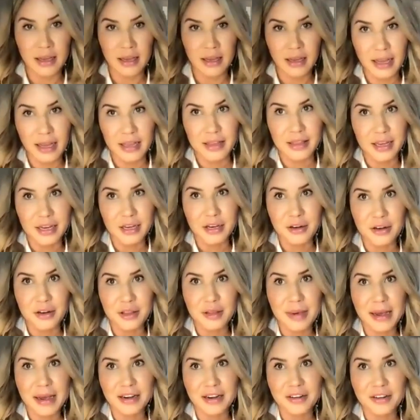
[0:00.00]
And thank you to the
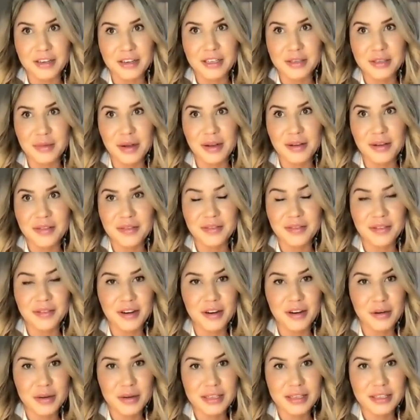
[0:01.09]
Battery as well for
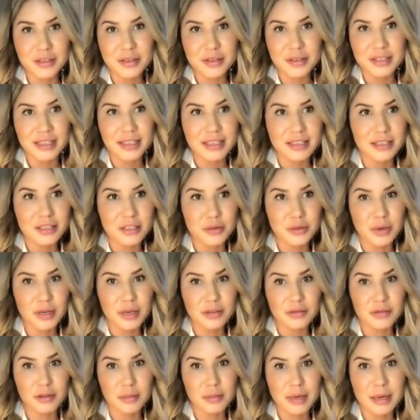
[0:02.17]
always hosting such
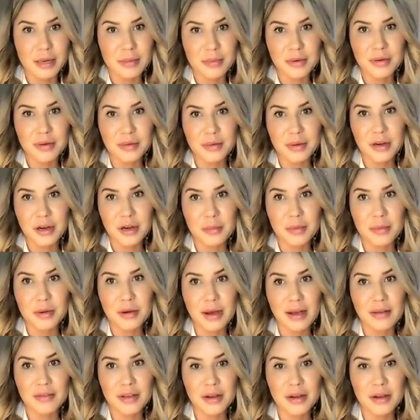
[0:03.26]
wonderful people. And we hope you
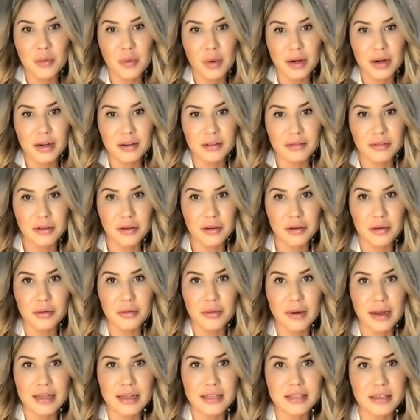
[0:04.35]
have a wonderful
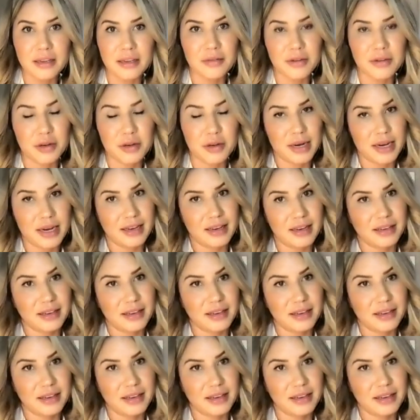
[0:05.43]
rest of your week.